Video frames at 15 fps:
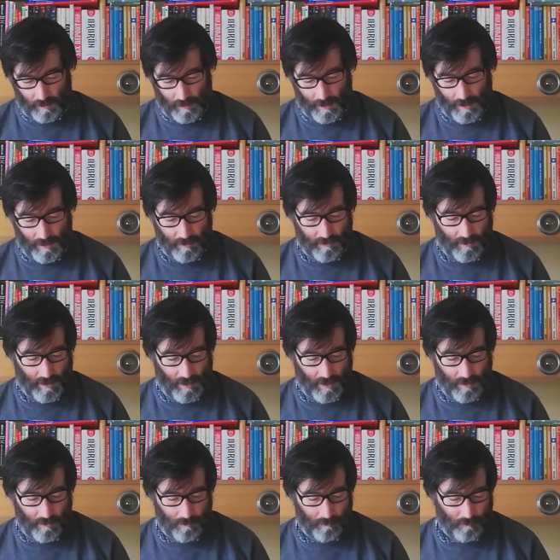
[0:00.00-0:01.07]
and
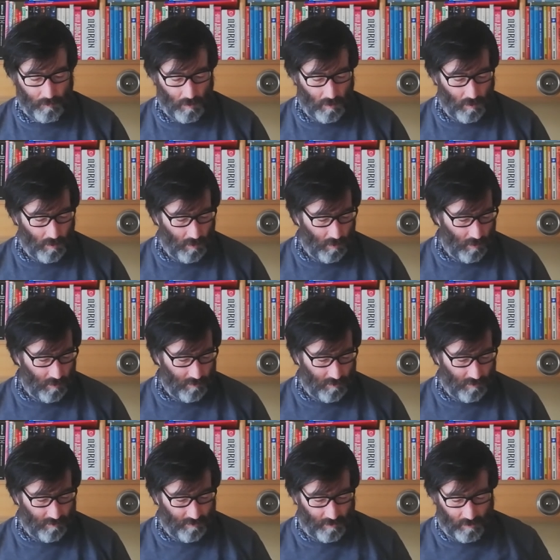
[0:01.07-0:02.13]
then
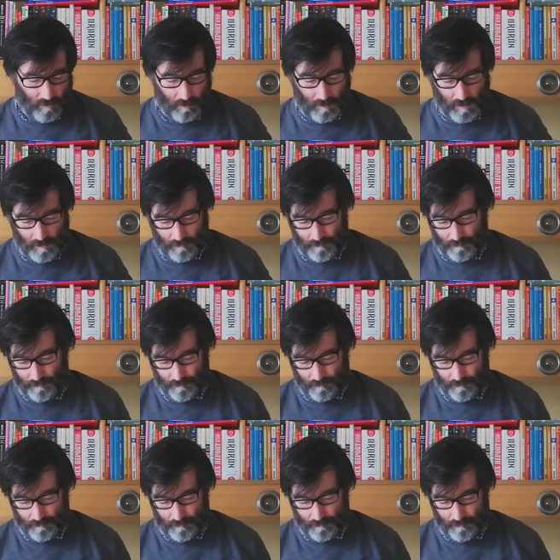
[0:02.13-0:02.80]
she sent me